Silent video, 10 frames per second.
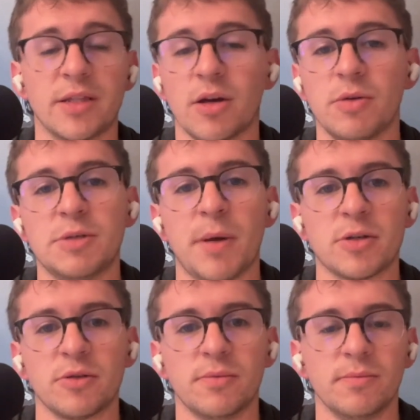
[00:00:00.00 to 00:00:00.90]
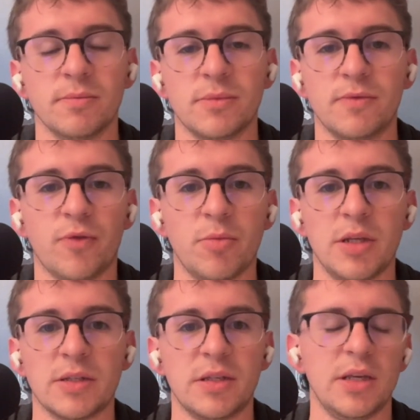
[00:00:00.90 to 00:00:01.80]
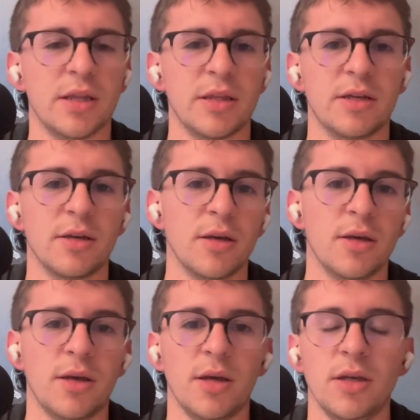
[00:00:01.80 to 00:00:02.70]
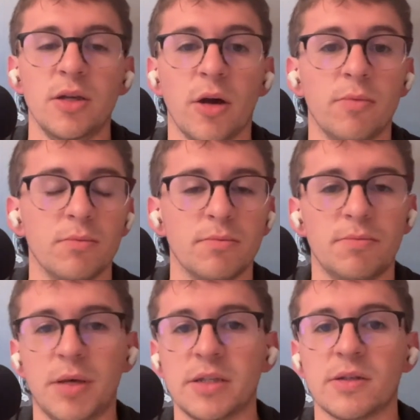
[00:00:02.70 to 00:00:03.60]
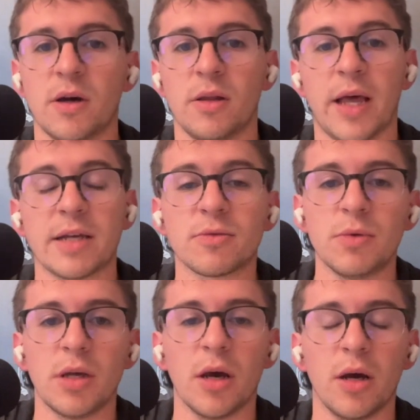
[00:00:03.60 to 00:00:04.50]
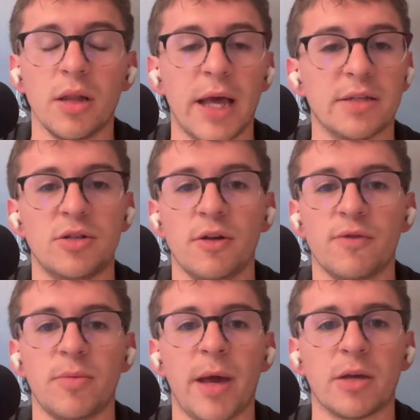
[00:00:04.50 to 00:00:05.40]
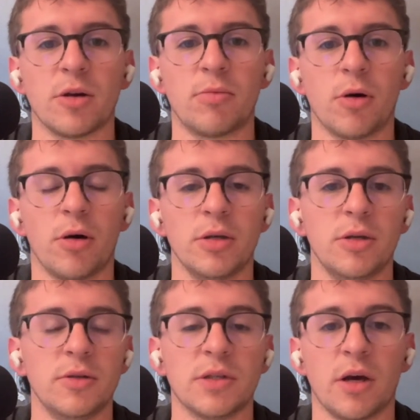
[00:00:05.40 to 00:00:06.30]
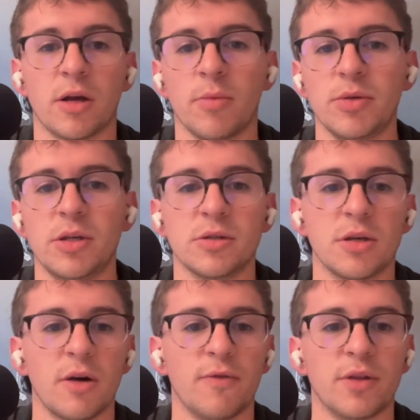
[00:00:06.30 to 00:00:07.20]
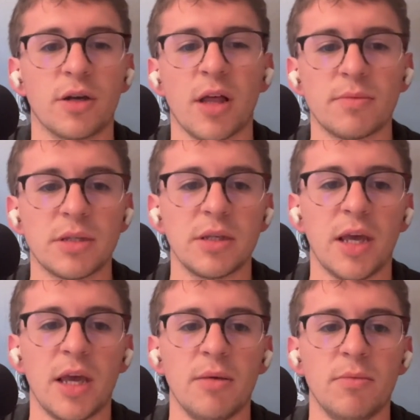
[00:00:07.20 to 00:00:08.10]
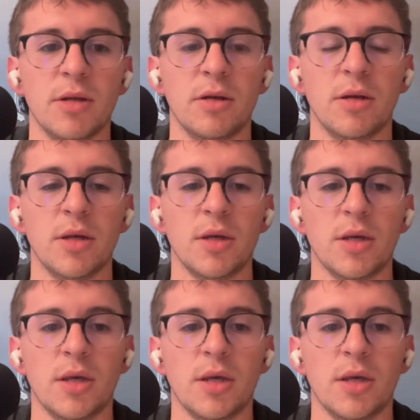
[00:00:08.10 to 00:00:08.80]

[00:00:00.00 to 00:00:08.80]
That's always special for me to see. I think, Pitt saw it last year for the Backyard Brawl. You saw it a couple of years ago for the Clemson game and